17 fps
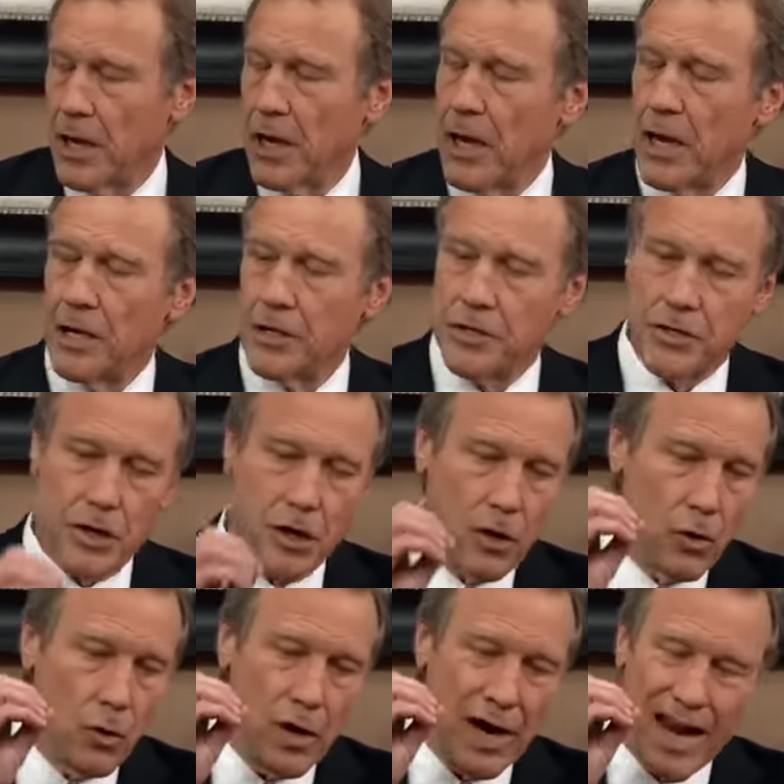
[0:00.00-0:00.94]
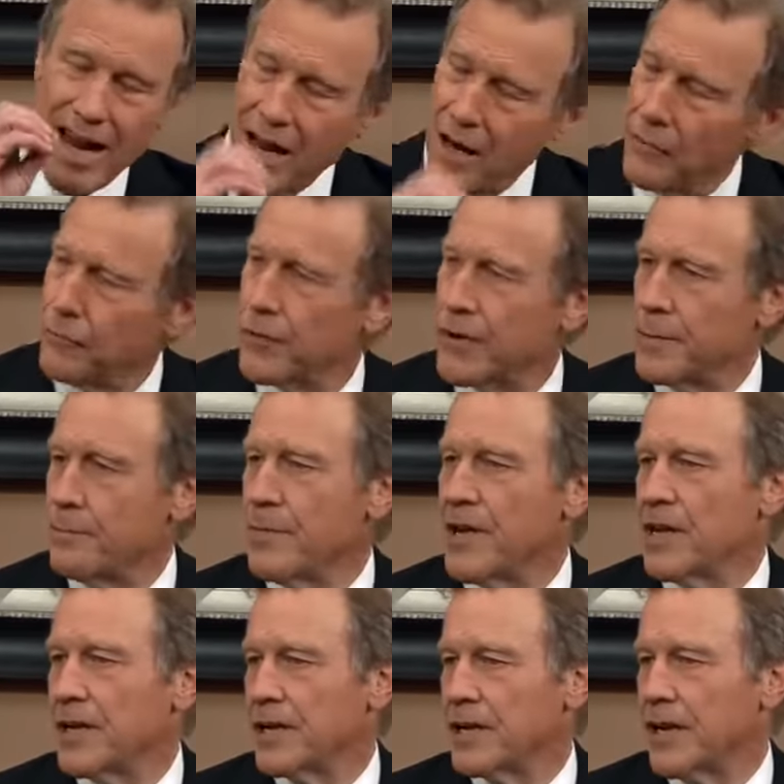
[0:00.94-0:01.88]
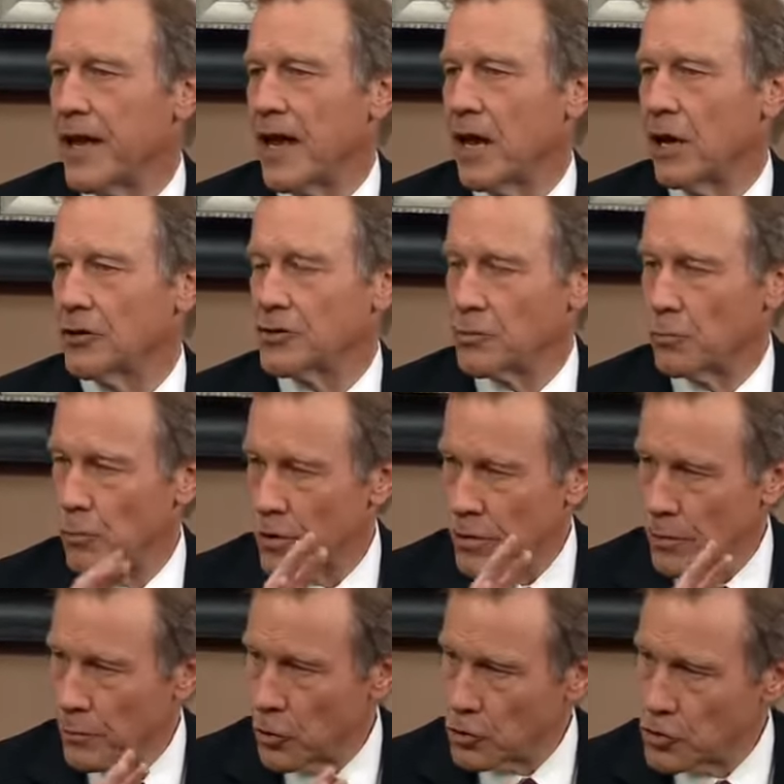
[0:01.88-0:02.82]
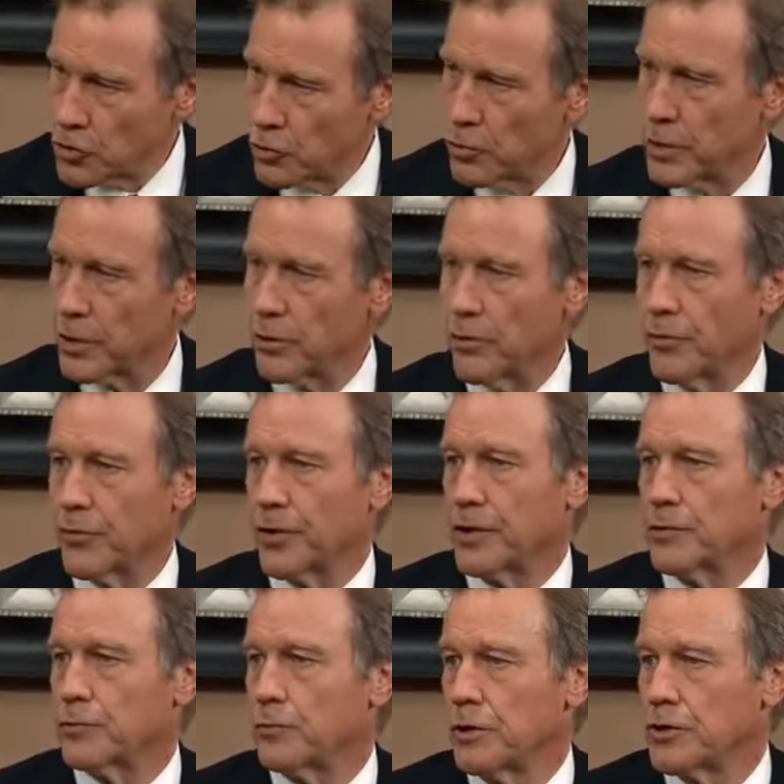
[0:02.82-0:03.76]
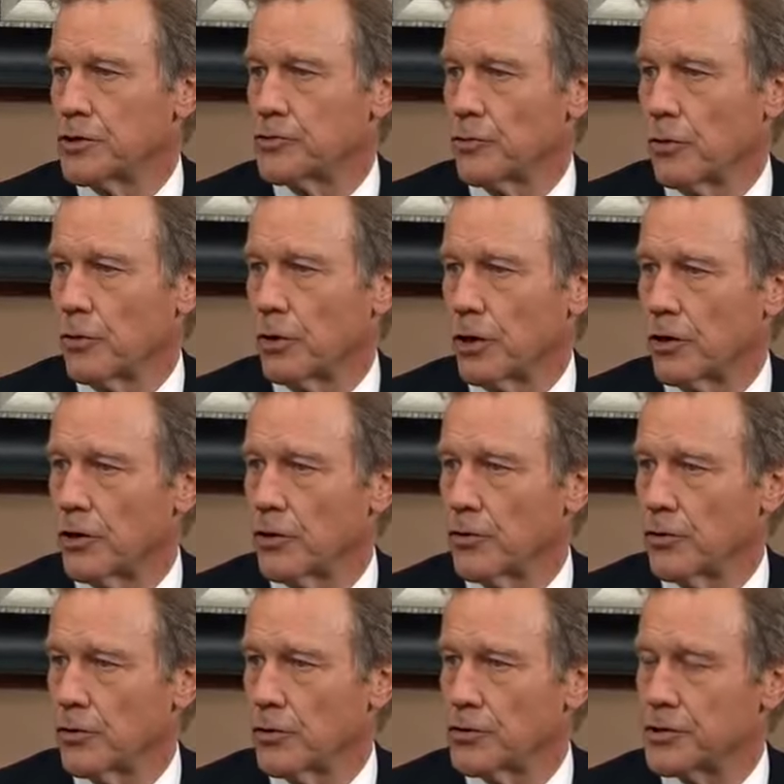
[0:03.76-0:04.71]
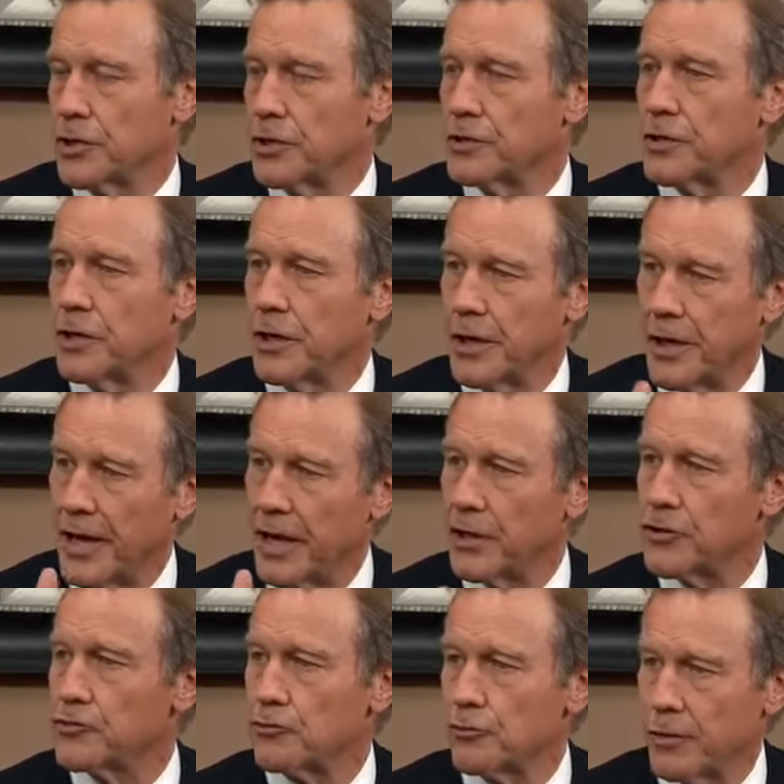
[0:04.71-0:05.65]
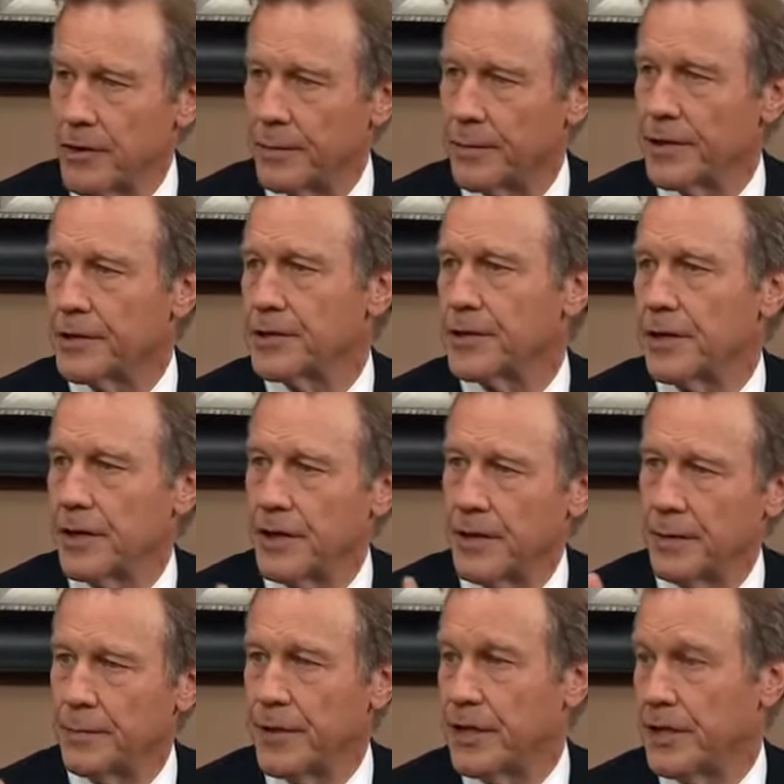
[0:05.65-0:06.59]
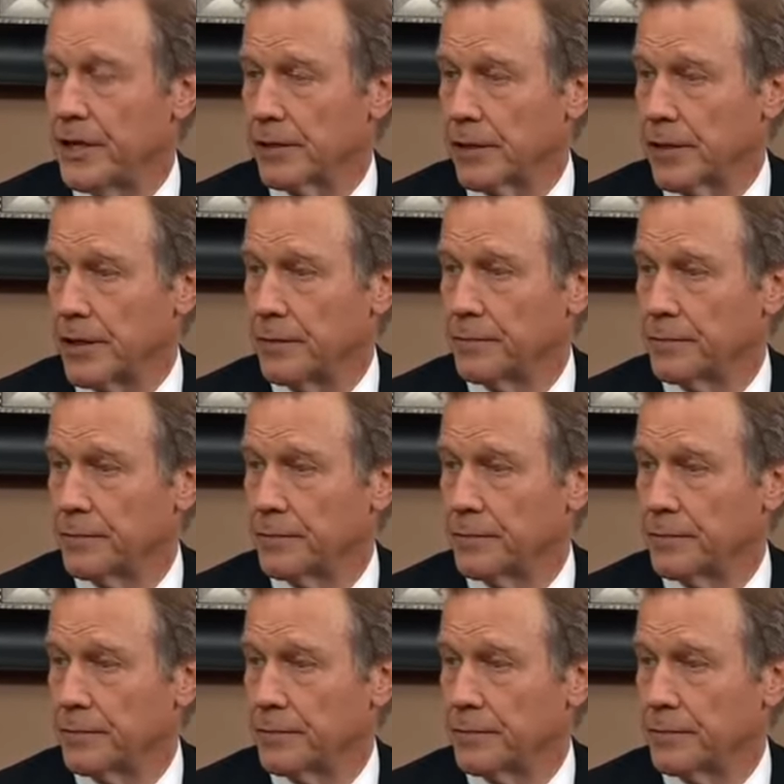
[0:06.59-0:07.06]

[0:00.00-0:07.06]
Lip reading: And so every minute counts, and one of the most critical things when a stroke occurs is that you get treatment immediately.